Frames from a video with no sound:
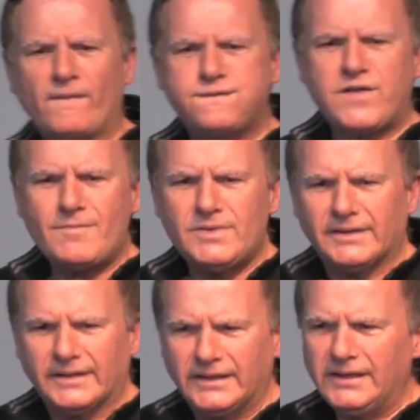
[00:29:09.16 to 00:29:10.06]
a
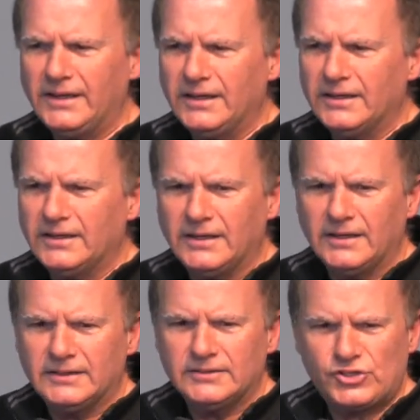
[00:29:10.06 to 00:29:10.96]
family,
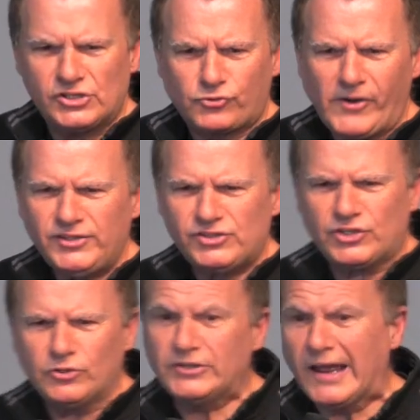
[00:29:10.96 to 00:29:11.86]
she's
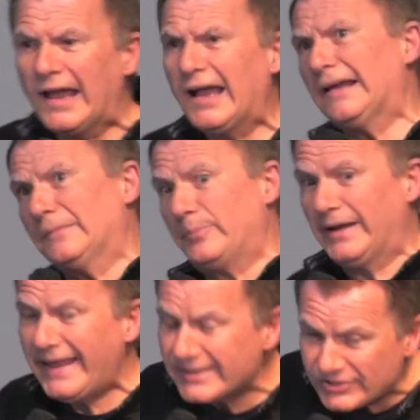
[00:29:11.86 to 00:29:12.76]
rescued and
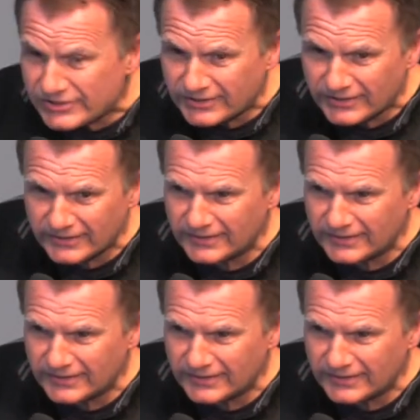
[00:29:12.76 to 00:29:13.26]
blessed.